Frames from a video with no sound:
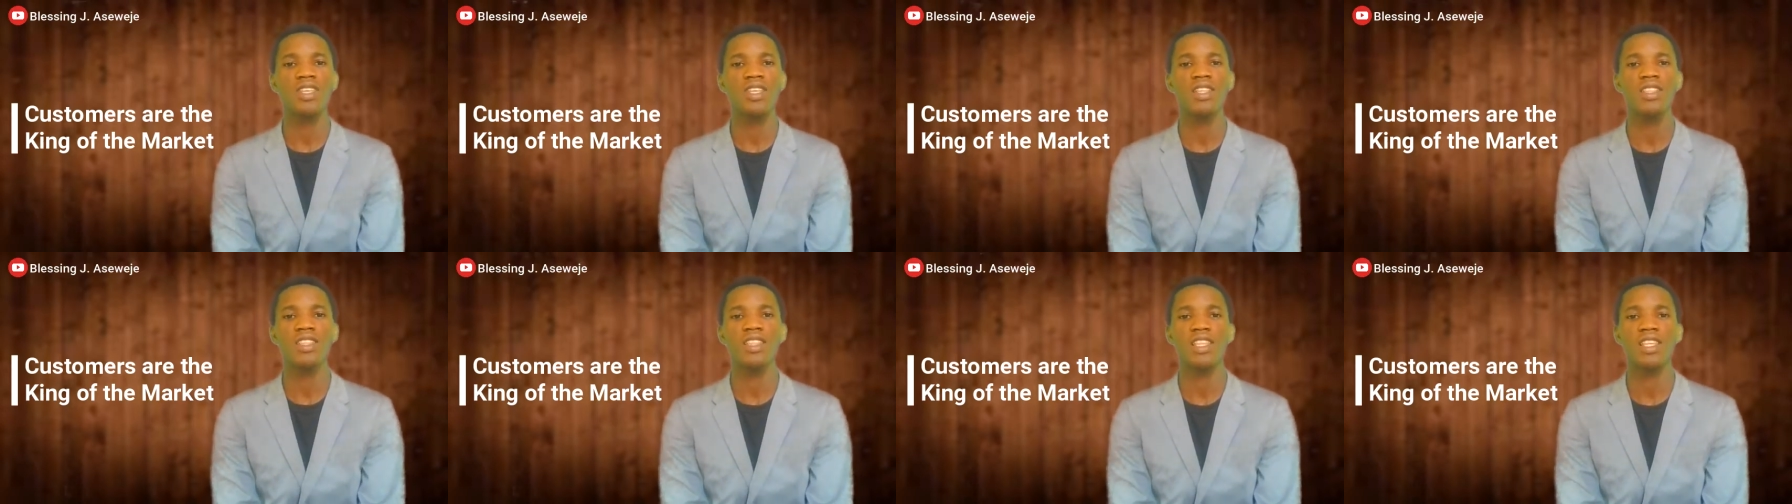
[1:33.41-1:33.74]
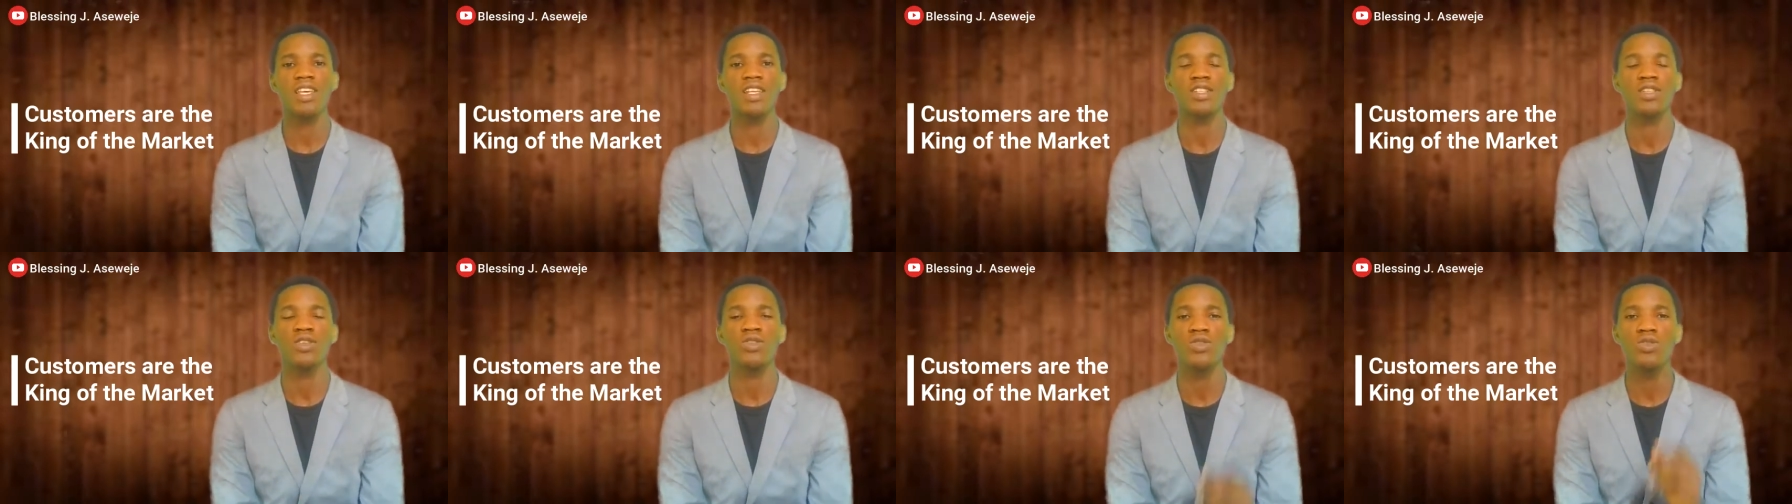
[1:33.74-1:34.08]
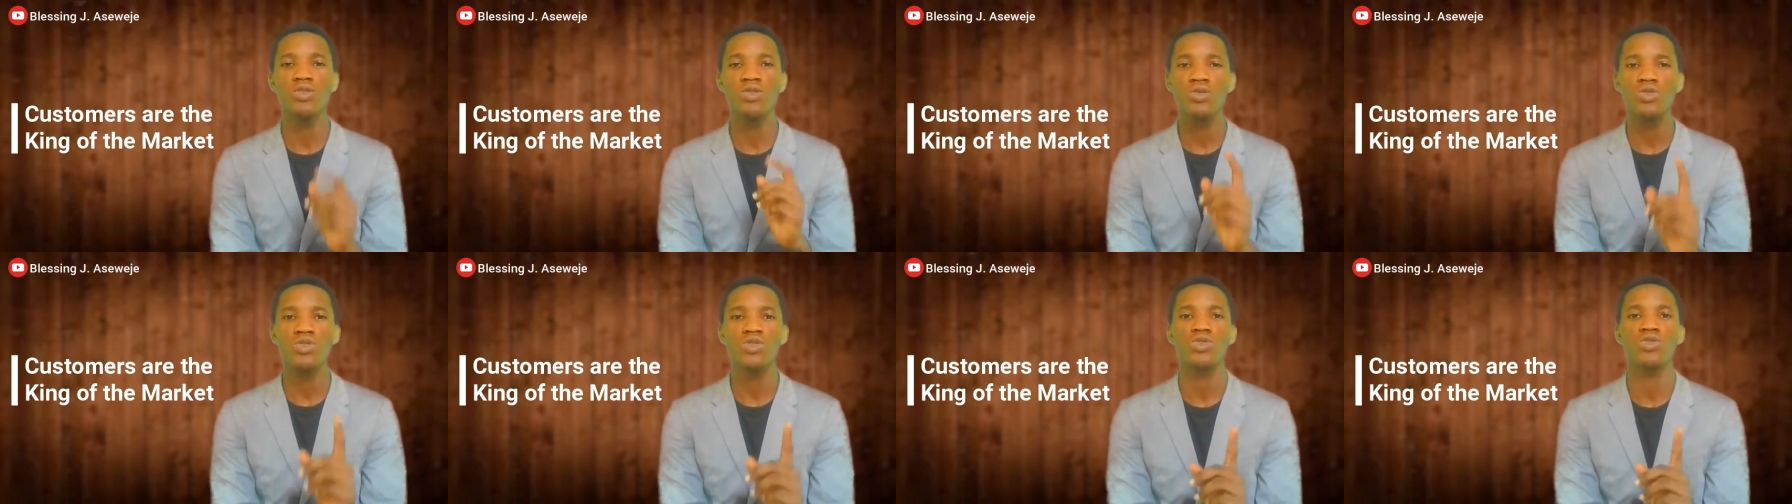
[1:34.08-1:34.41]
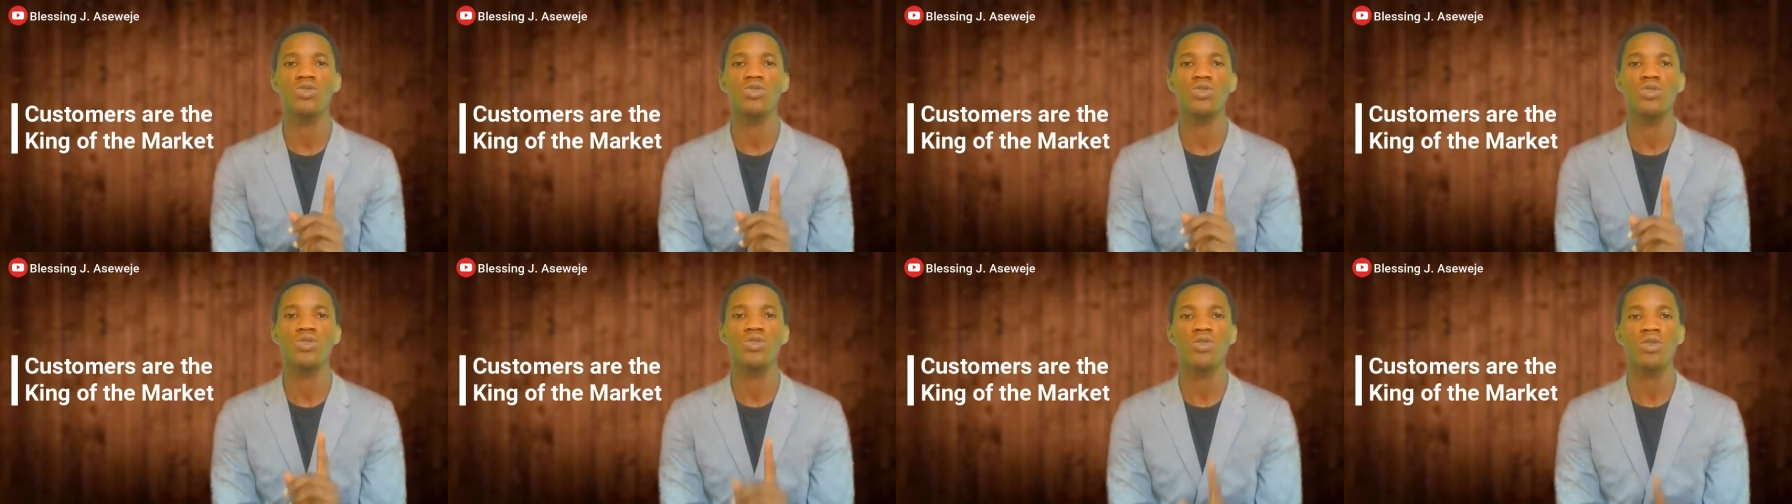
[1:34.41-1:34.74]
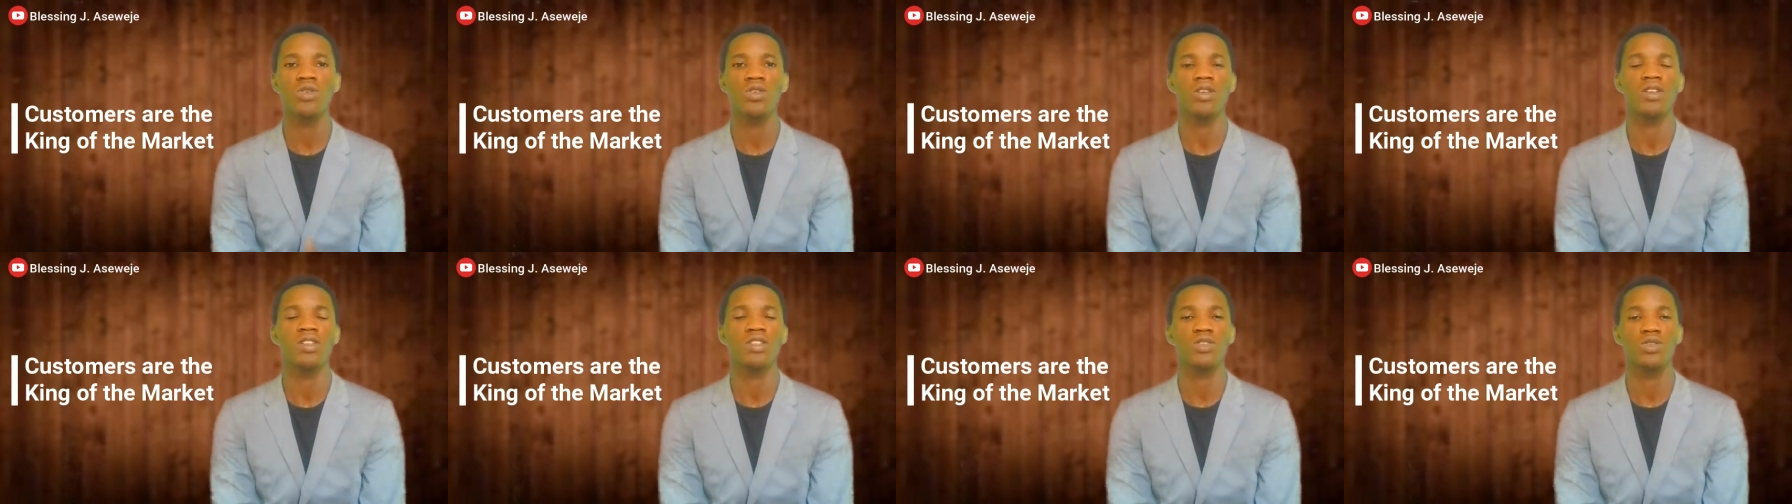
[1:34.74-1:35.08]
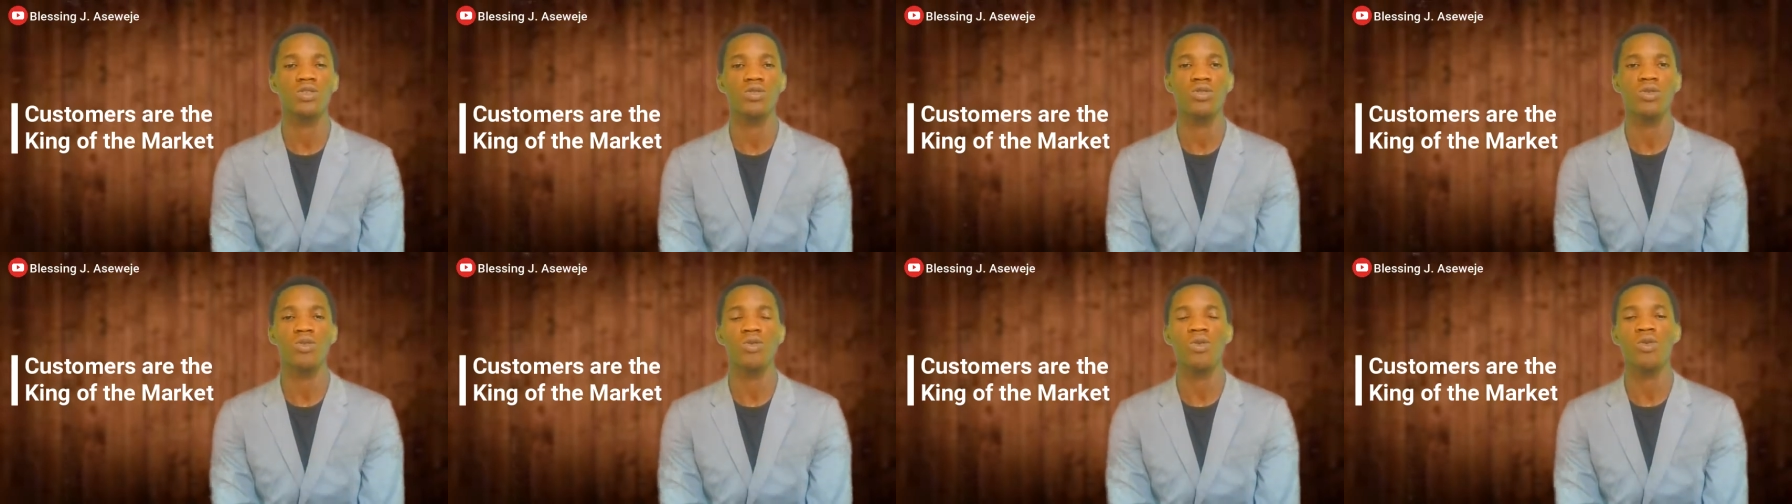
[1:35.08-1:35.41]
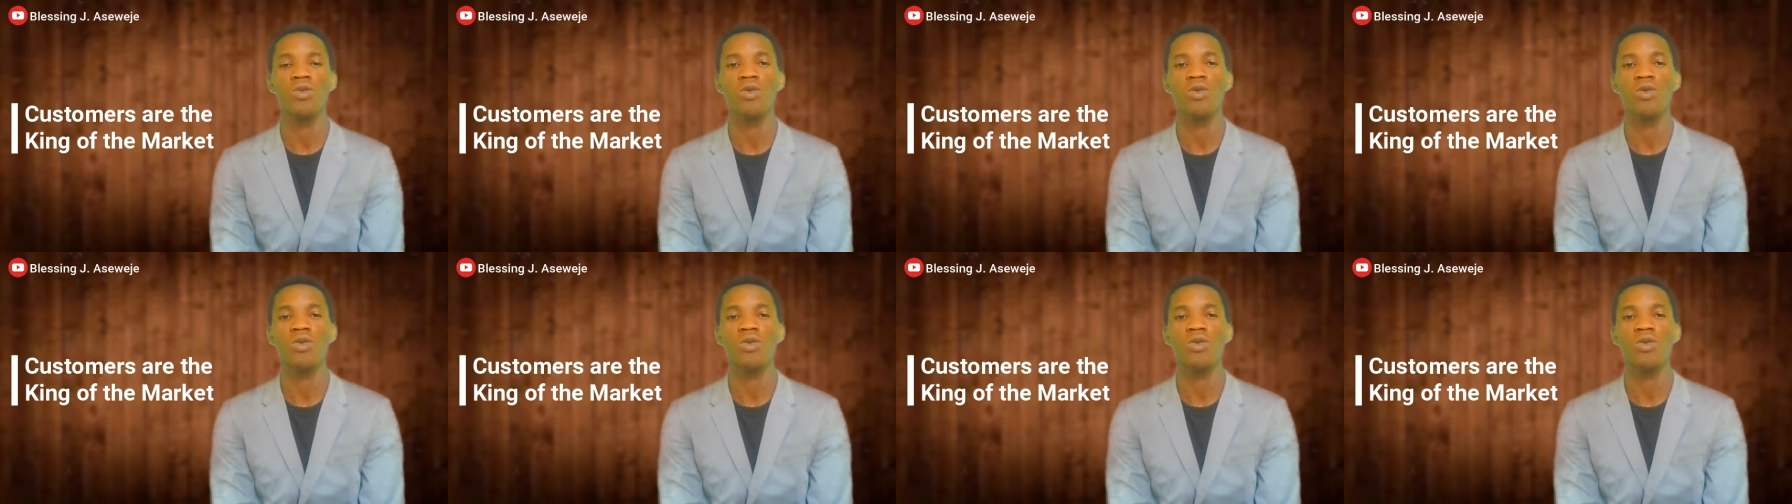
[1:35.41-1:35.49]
thing that you should look into,